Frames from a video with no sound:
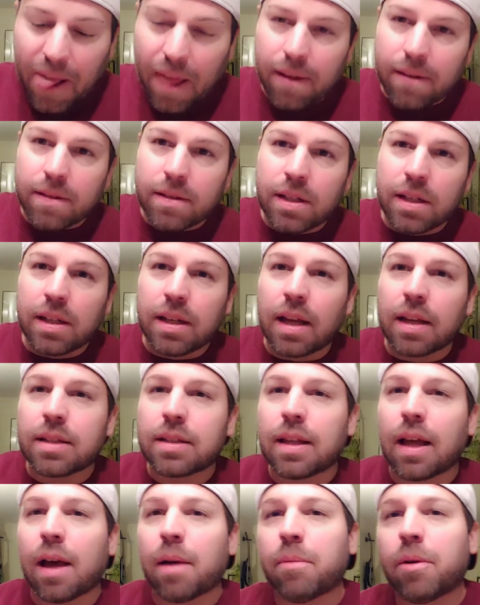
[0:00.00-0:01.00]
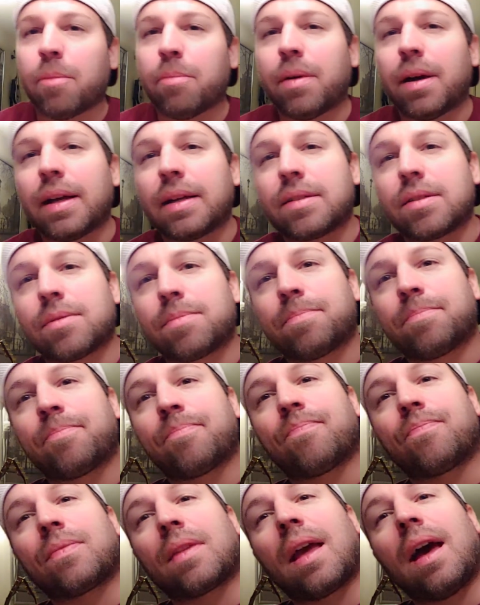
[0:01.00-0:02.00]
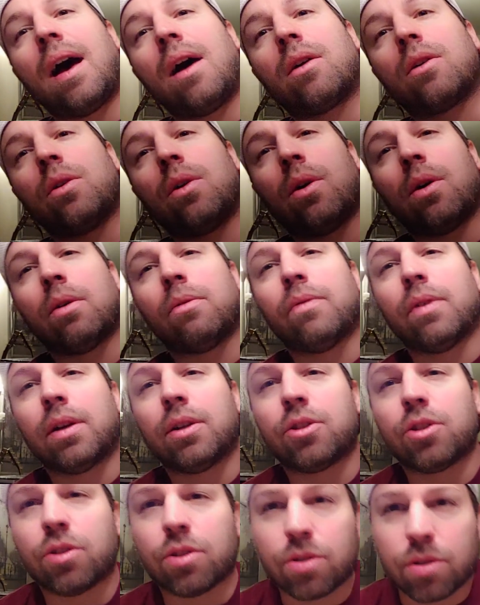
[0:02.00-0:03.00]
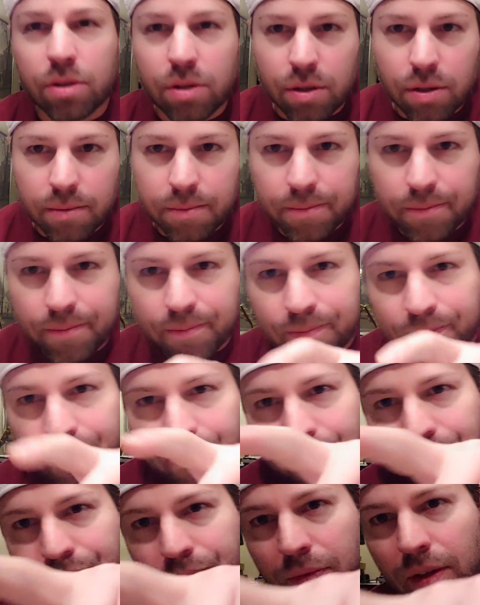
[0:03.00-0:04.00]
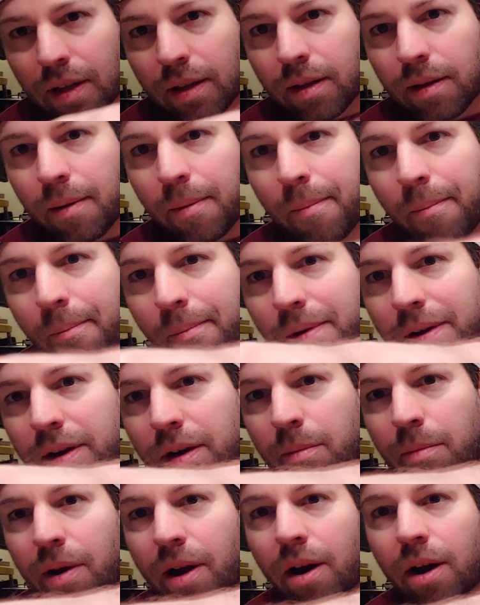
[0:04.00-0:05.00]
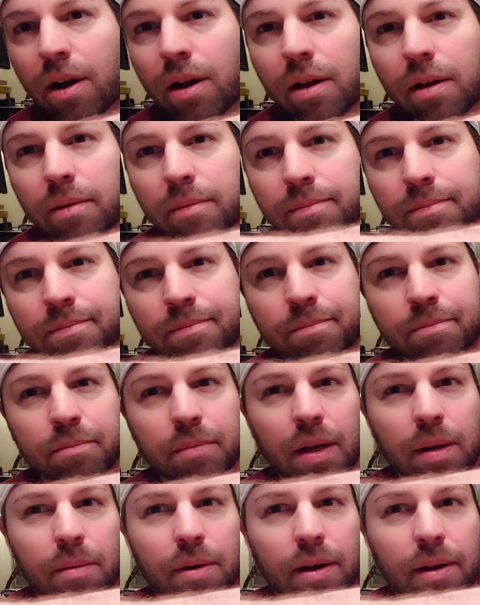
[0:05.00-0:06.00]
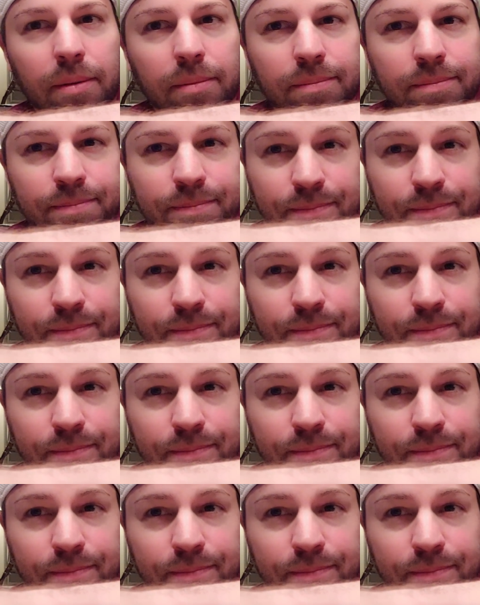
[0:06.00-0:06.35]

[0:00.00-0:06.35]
I'll see you next time on Mike's Alcohol Adventures in America. Bye-bye.